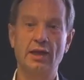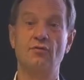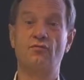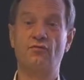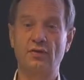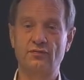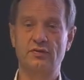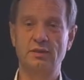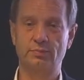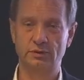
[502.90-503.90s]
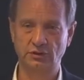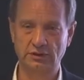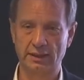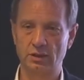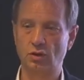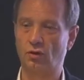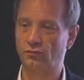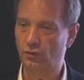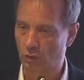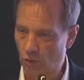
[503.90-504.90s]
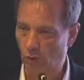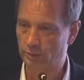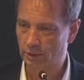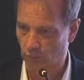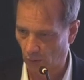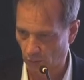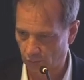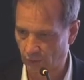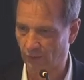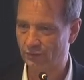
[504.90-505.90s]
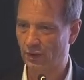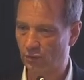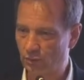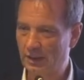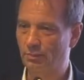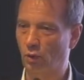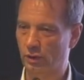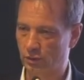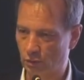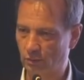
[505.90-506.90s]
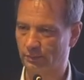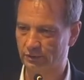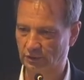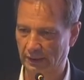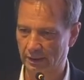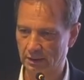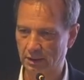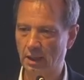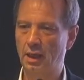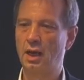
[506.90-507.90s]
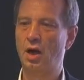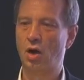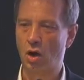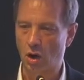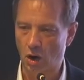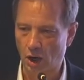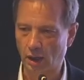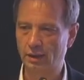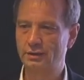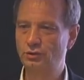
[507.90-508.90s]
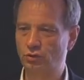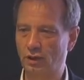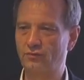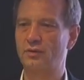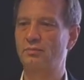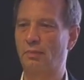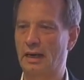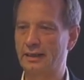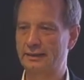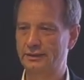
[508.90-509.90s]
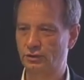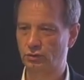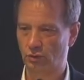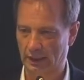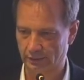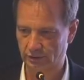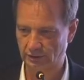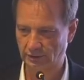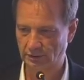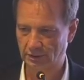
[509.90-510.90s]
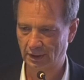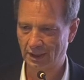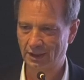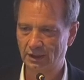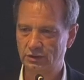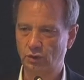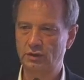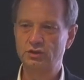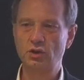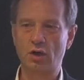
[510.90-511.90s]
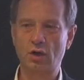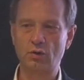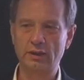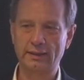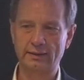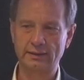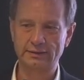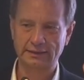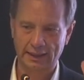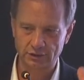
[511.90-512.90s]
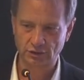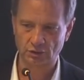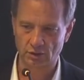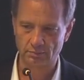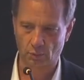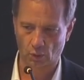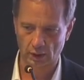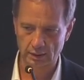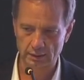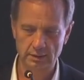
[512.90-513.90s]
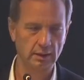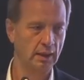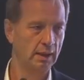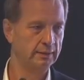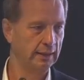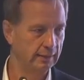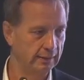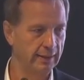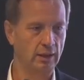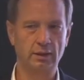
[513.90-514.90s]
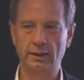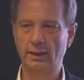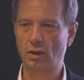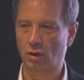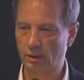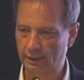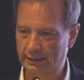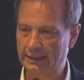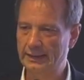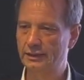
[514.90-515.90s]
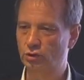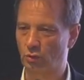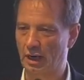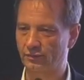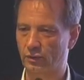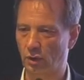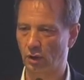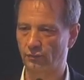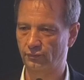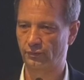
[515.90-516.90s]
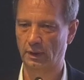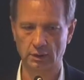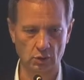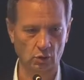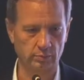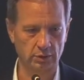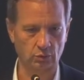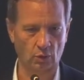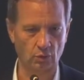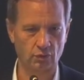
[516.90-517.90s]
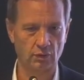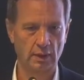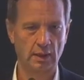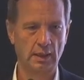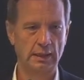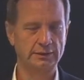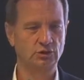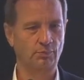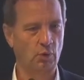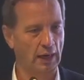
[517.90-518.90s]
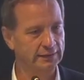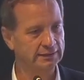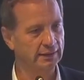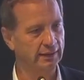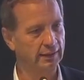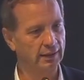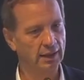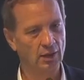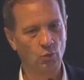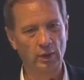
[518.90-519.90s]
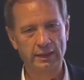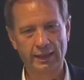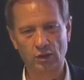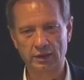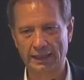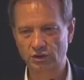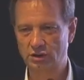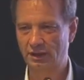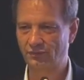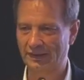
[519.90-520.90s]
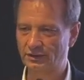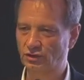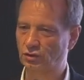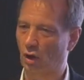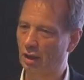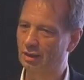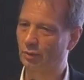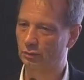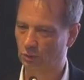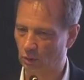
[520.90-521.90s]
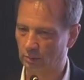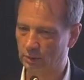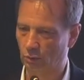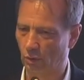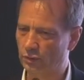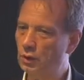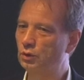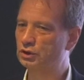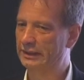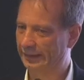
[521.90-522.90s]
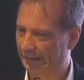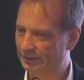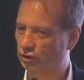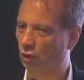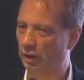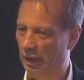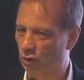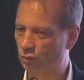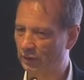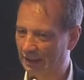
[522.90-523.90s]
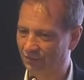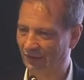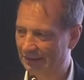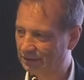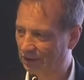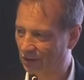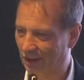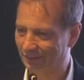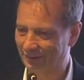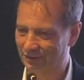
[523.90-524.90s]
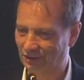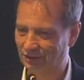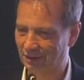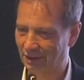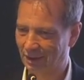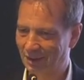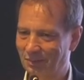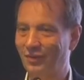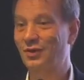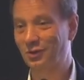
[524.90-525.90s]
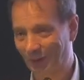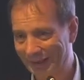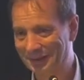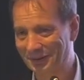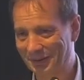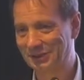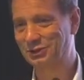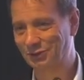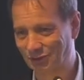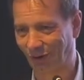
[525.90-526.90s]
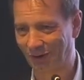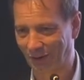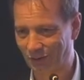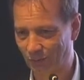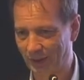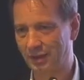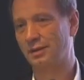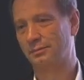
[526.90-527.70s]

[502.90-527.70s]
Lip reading: 50% of global growth of the 3.2% are driven by these two countries. So it is not only that these countries are important, they literally are the key driver of global growth. And surprisingly, when international events talk about global growth, usually they start out with the advanced economies. But theoretically, they should start out with